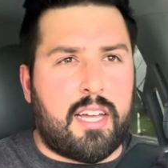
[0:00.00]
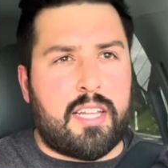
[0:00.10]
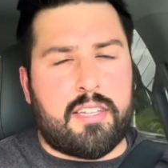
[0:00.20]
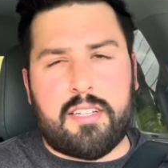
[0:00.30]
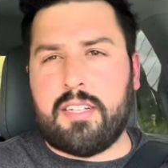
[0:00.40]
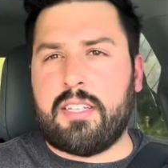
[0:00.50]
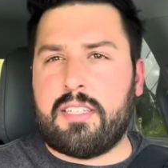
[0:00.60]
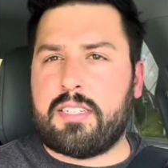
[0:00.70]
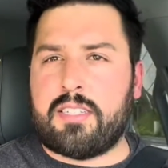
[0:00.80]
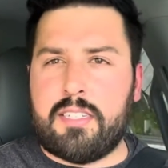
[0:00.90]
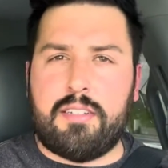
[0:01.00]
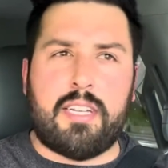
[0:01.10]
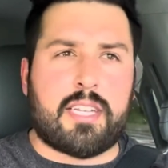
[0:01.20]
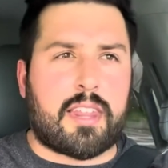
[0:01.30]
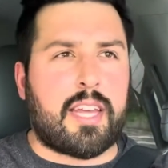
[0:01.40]
you
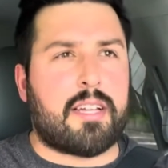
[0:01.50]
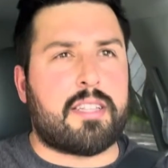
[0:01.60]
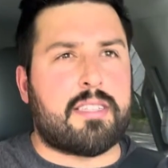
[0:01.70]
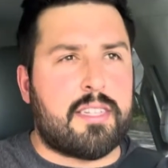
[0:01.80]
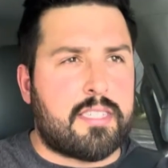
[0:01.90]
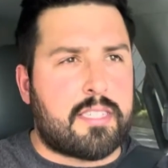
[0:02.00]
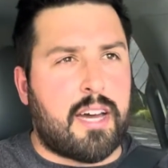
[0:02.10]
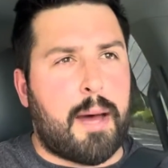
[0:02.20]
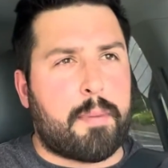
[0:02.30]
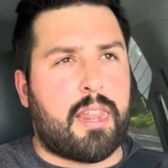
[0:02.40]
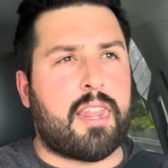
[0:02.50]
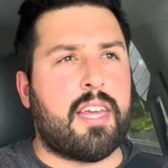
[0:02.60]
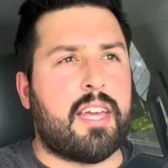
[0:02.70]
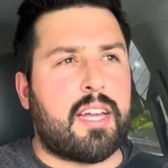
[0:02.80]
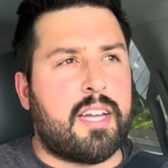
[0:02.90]
need to stop and
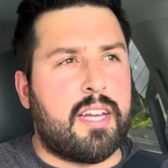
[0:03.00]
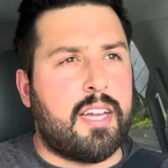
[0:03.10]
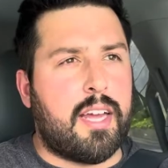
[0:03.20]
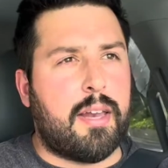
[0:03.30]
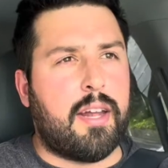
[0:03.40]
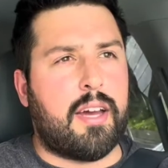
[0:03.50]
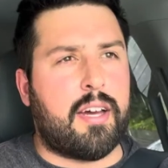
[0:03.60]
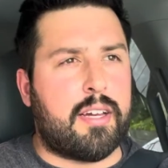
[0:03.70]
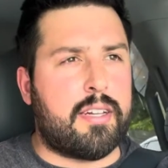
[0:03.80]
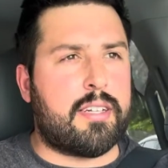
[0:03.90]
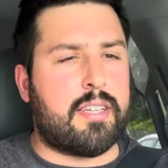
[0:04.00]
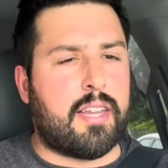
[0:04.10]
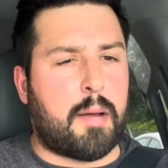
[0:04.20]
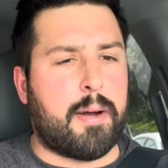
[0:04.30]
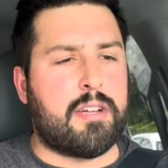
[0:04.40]
think
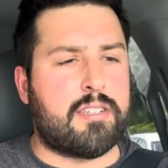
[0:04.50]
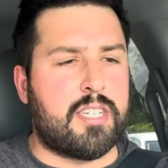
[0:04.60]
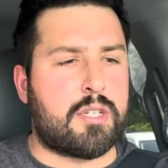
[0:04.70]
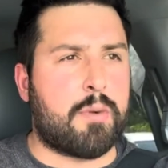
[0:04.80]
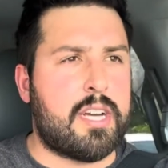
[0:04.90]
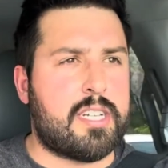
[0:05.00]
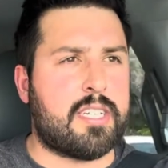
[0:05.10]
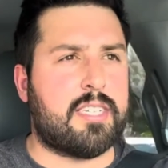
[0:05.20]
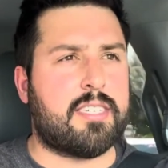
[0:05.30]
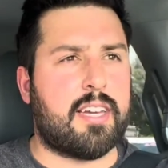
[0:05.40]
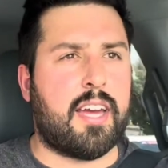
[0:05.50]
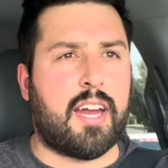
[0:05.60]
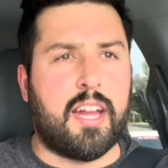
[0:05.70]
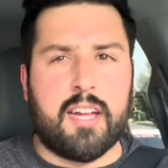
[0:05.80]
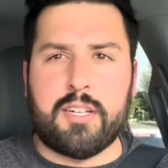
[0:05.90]
about your situation and
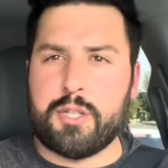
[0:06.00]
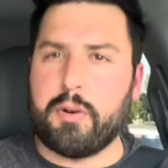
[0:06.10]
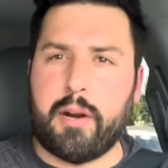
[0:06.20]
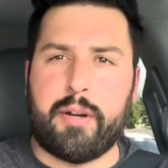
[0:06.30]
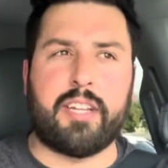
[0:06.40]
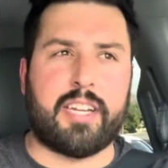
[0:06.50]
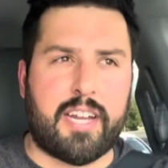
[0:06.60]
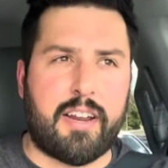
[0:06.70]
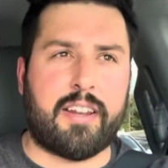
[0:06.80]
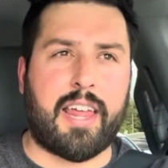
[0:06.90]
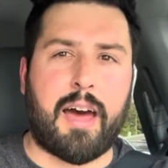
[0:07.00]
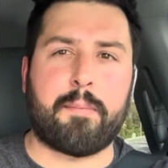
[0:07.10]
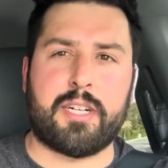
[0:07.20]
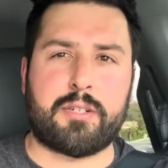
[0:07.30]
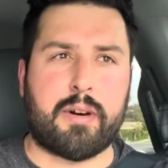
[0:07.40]
say, do I really need that
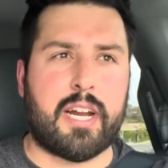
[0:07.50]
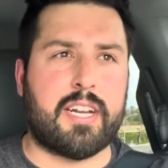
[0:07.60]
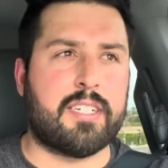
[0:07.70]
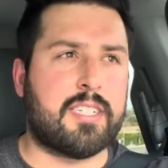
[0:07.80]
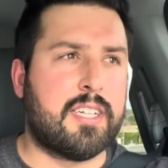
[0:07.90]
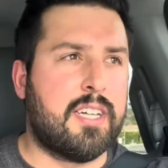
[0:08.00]
much range?